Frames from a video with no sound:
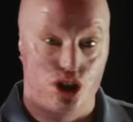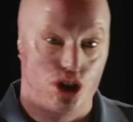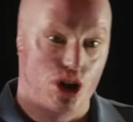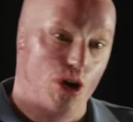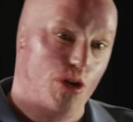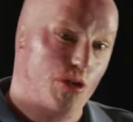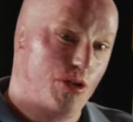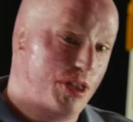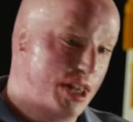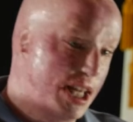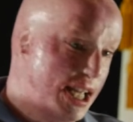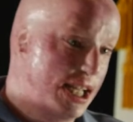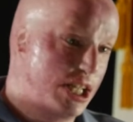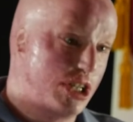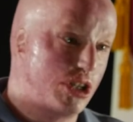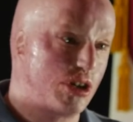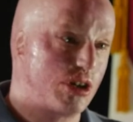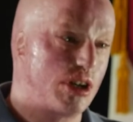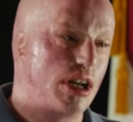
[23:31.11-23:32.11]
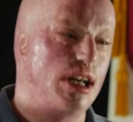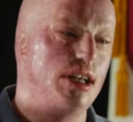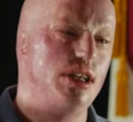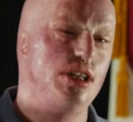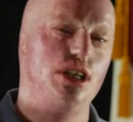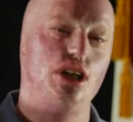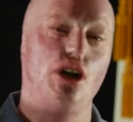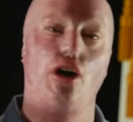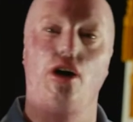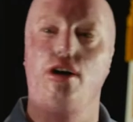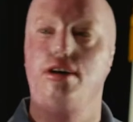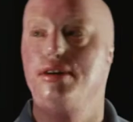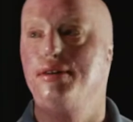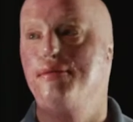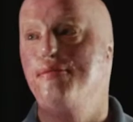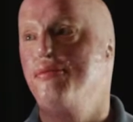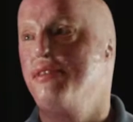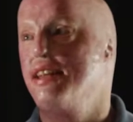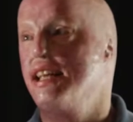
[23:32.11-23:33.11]
Don't think you're, yeah,
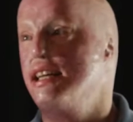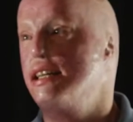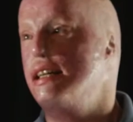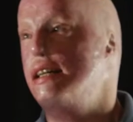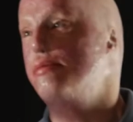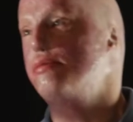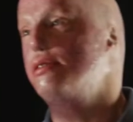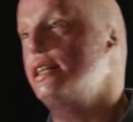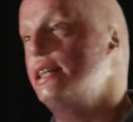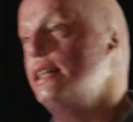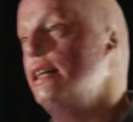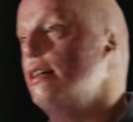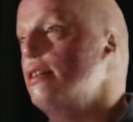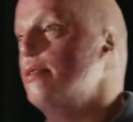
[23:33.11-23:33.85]
I'm going to get